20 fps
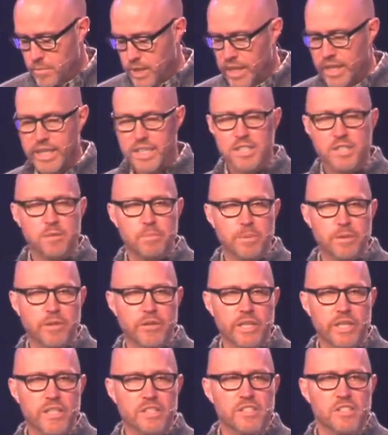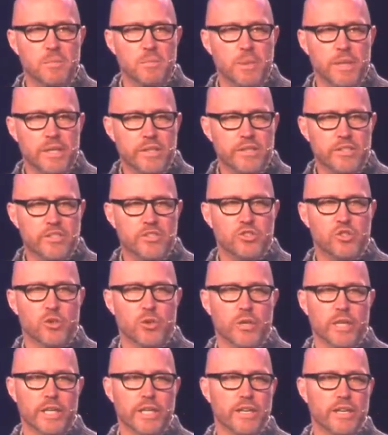and experience the peace and
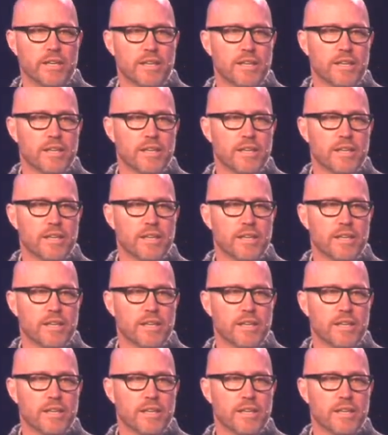joy